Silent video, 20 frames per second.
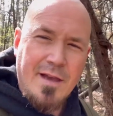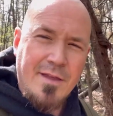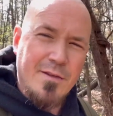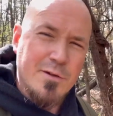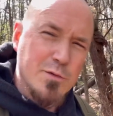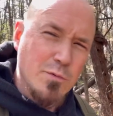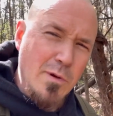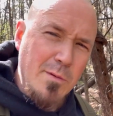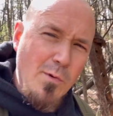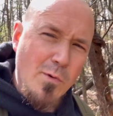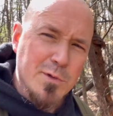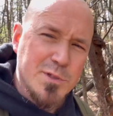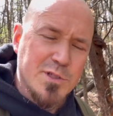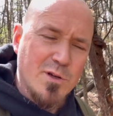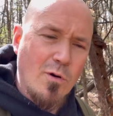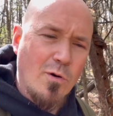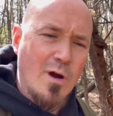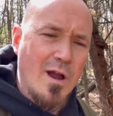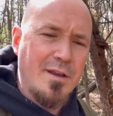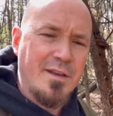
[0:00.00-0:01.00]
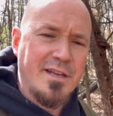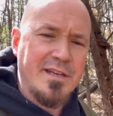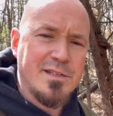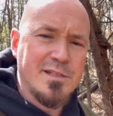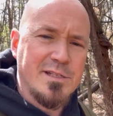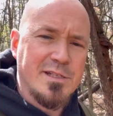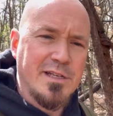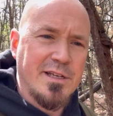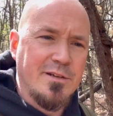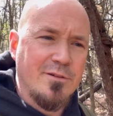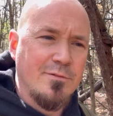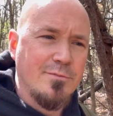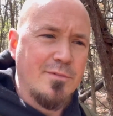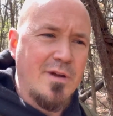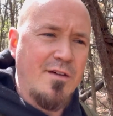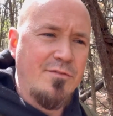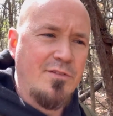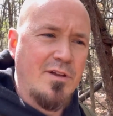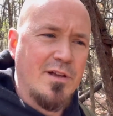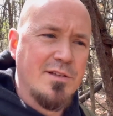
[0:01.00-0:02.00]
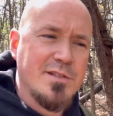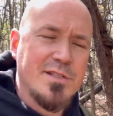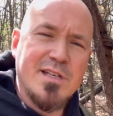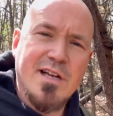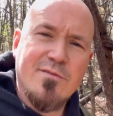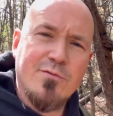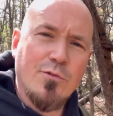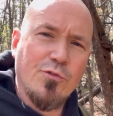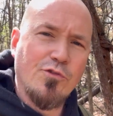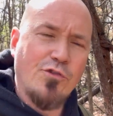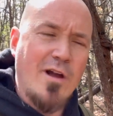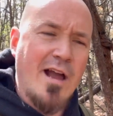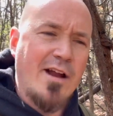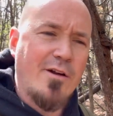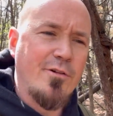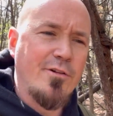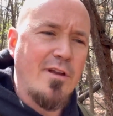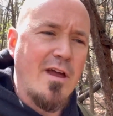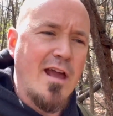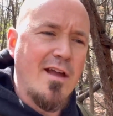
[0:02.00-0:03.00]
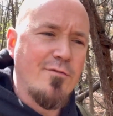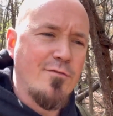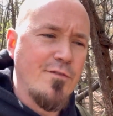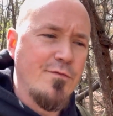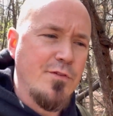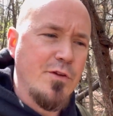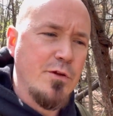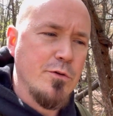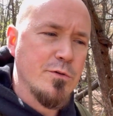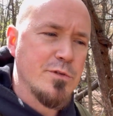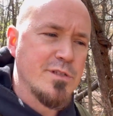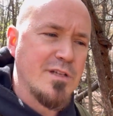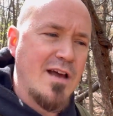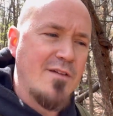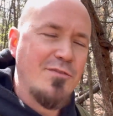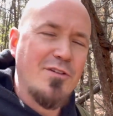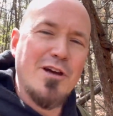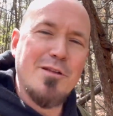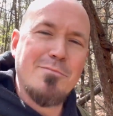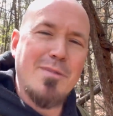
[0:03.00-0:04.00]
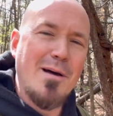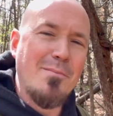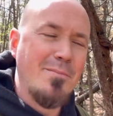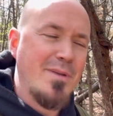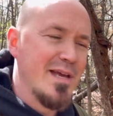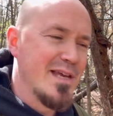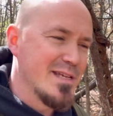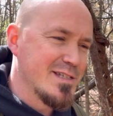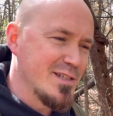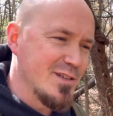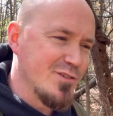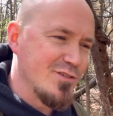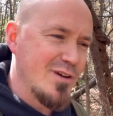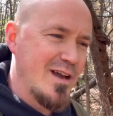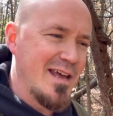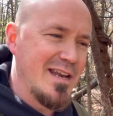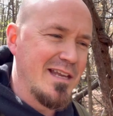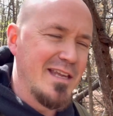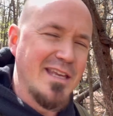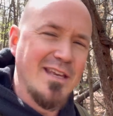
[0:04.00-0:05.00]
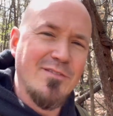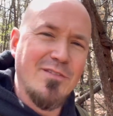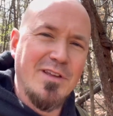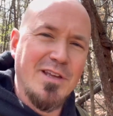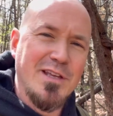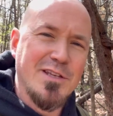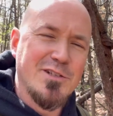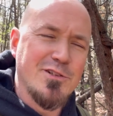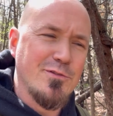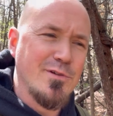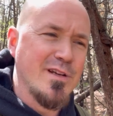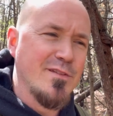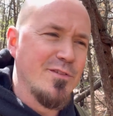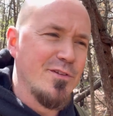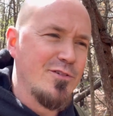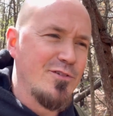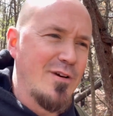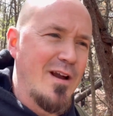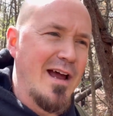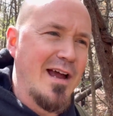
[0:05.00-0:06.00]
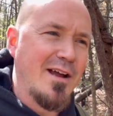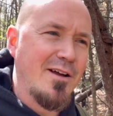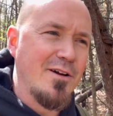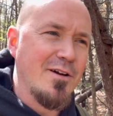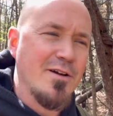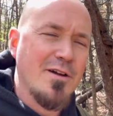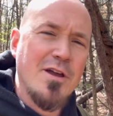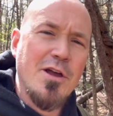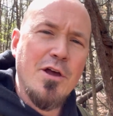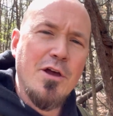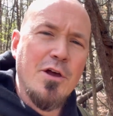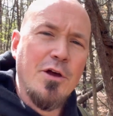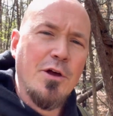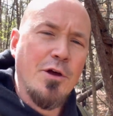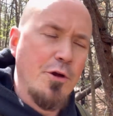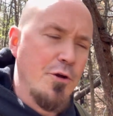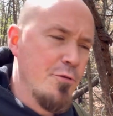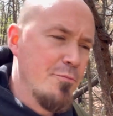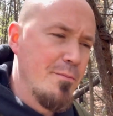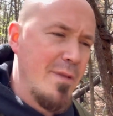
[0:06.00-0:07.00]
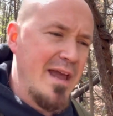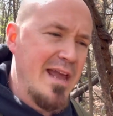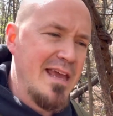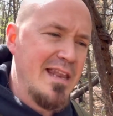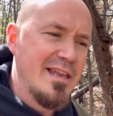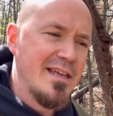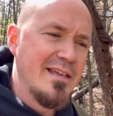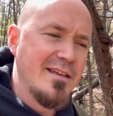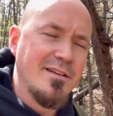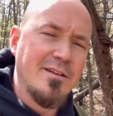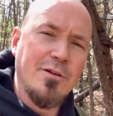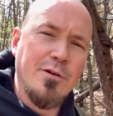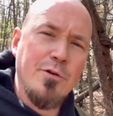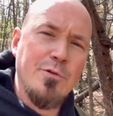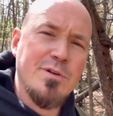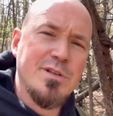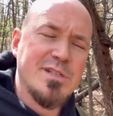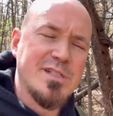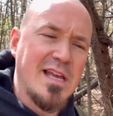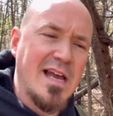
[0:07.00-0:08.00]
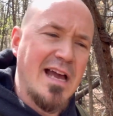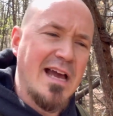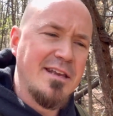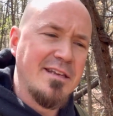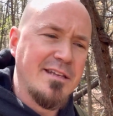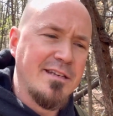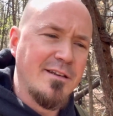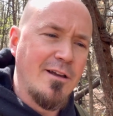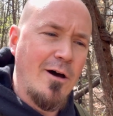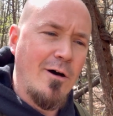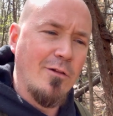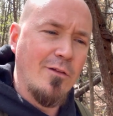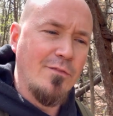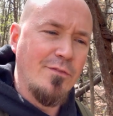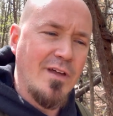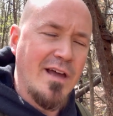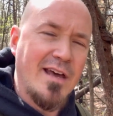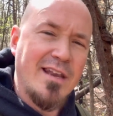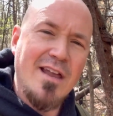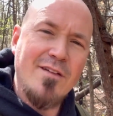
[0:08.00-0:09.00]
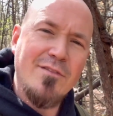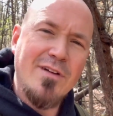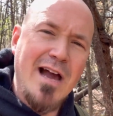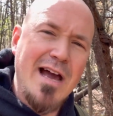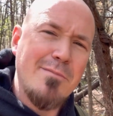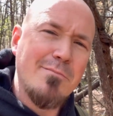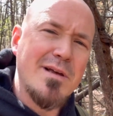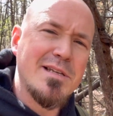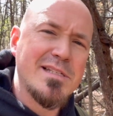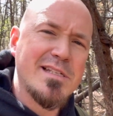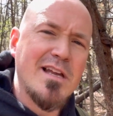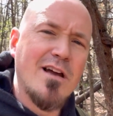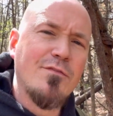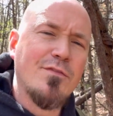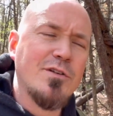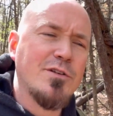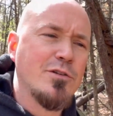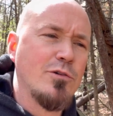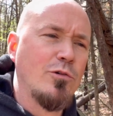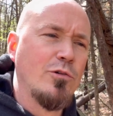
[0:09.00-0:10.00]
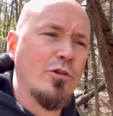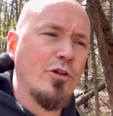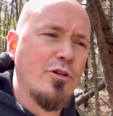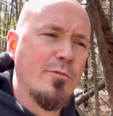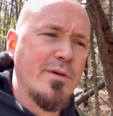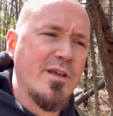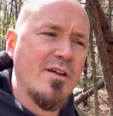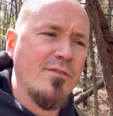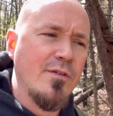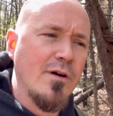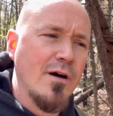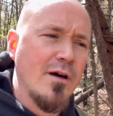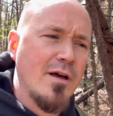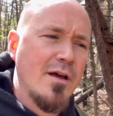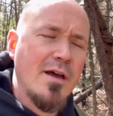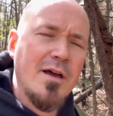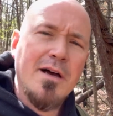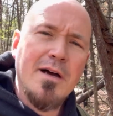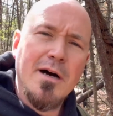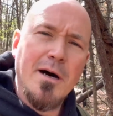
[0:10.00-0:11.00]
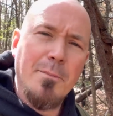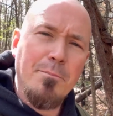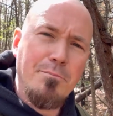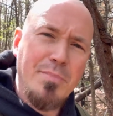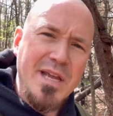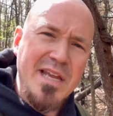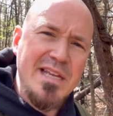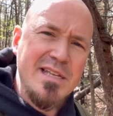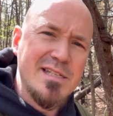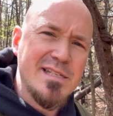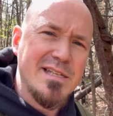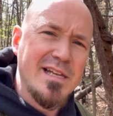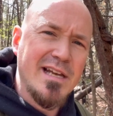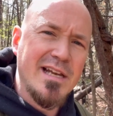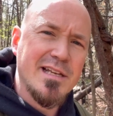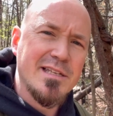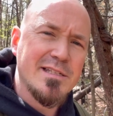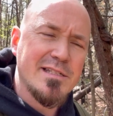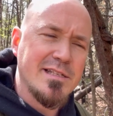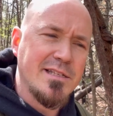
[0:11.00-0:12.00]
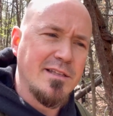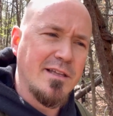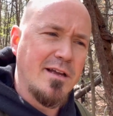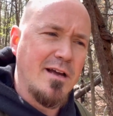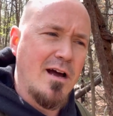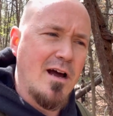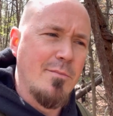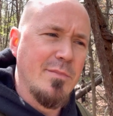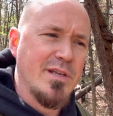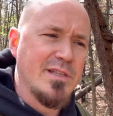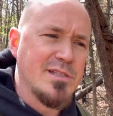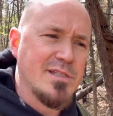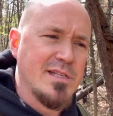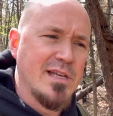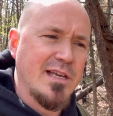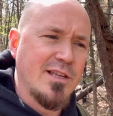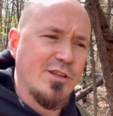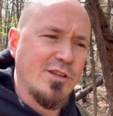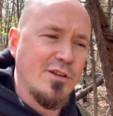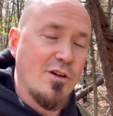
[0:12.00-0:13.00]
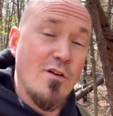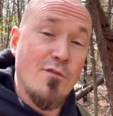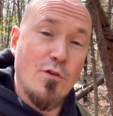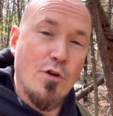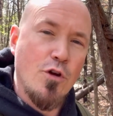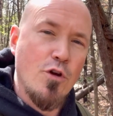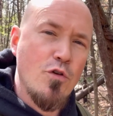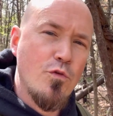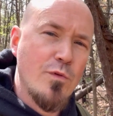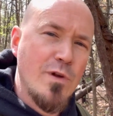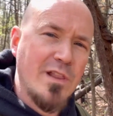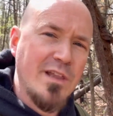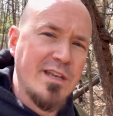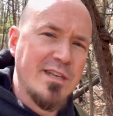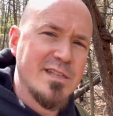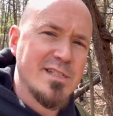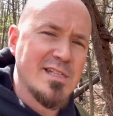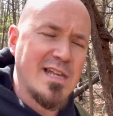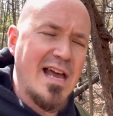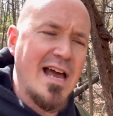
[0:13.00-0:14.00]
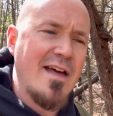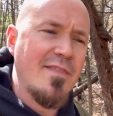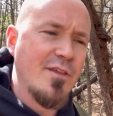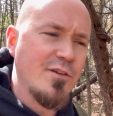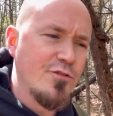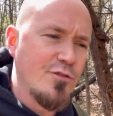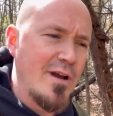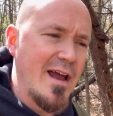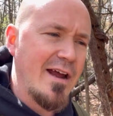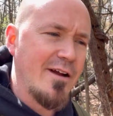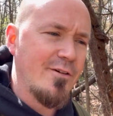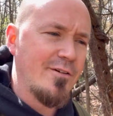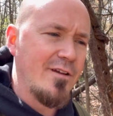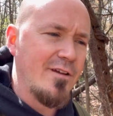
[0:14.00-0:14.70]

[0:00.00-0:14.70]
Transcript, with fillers: And there's one more score I need to settle. I've done several Tracker Knife reviews, and I've done my best to try to give the history of the Tracker, who made it, who designed it, and all of that. And I've gotten myself into a little bit of a a bee's nest in the comments section over who really designed the tracker